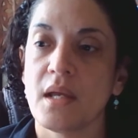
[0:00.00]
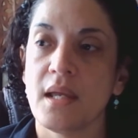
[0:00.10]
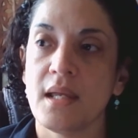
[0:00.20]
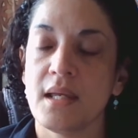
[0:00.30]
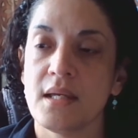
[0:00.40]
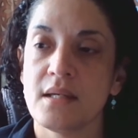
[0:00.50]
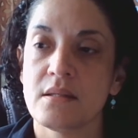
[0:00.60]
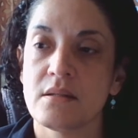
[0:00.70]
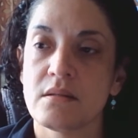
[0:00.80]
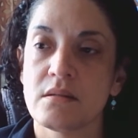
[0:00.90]

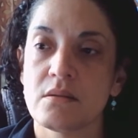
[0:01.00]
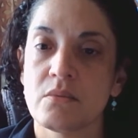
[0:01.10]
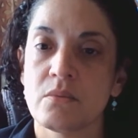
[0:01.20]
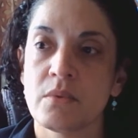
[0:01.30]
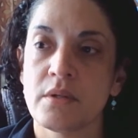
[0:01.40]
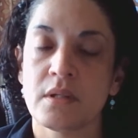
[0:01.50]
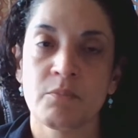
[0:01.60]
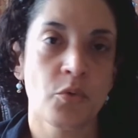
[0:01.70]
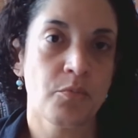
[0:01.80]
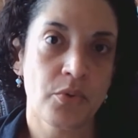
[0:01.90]
And we're
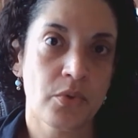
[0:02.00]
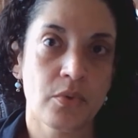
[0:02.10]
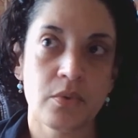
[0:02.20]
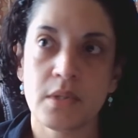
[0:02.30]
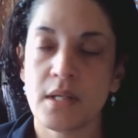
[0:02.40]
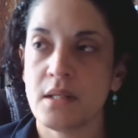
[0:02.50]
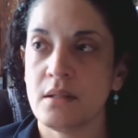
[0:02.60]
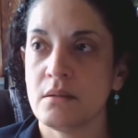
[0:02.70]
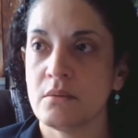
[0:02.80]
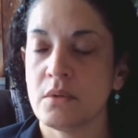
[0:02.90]
poo-pooed
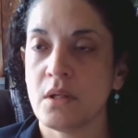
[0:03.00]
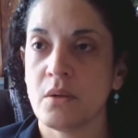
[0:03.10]
and,